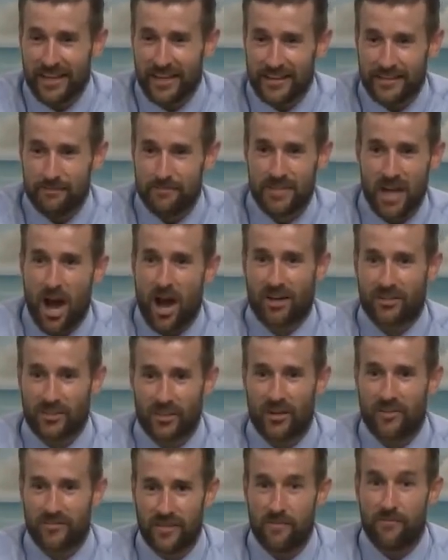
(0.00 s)
Doctor of
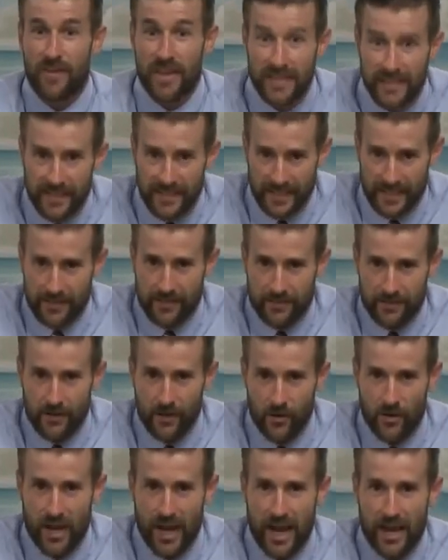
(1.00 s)
Divinity,
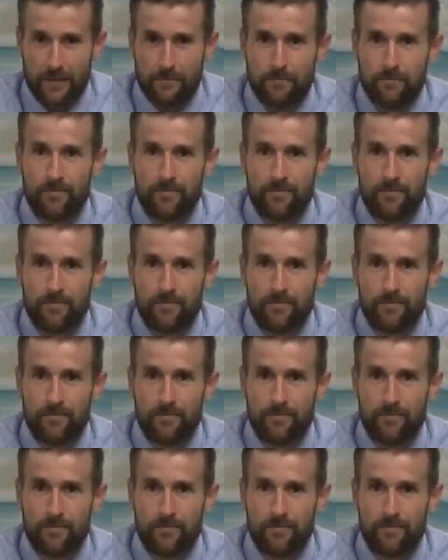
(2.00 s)
okay?